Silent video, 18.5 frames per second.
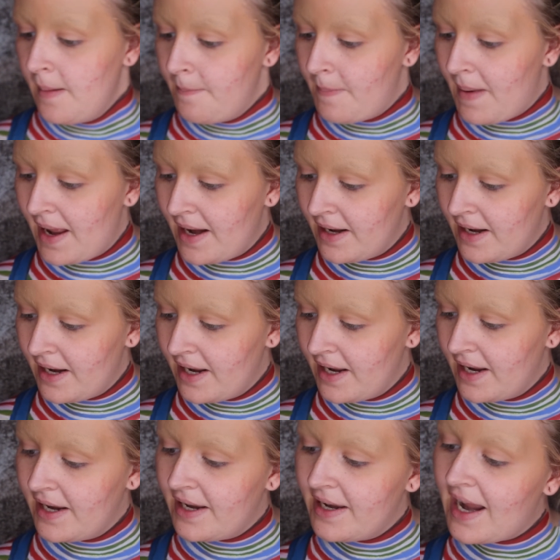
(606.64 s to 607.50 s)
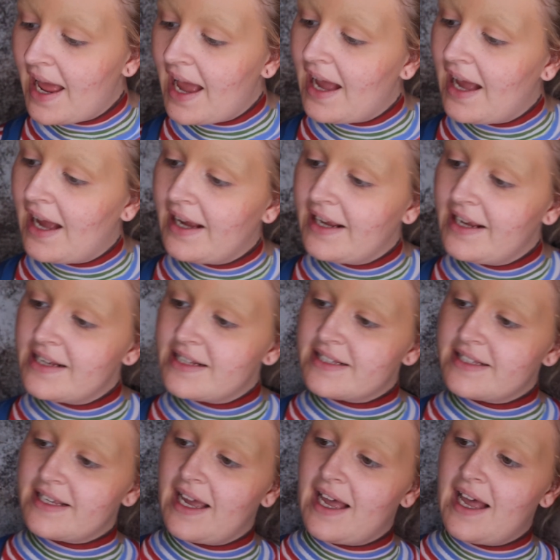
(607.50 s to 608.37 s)
Ben Nye
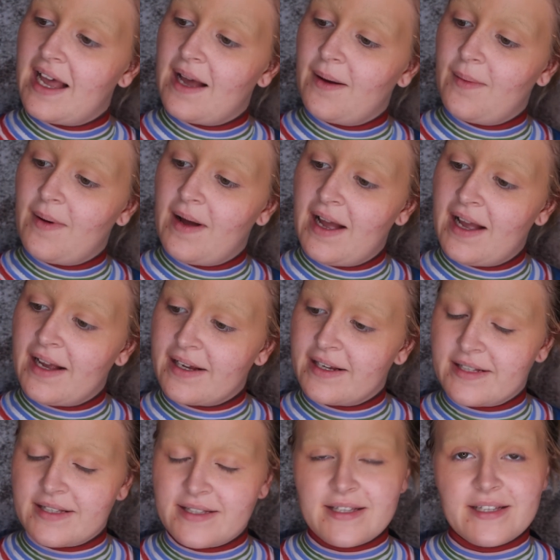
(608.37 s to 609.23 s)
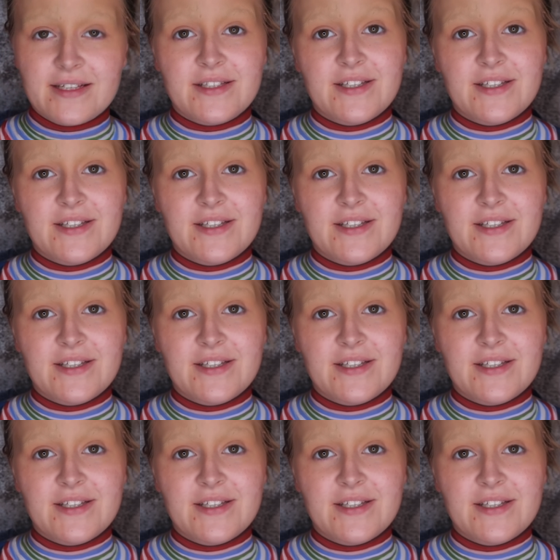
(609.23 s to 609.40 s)
Scar Wax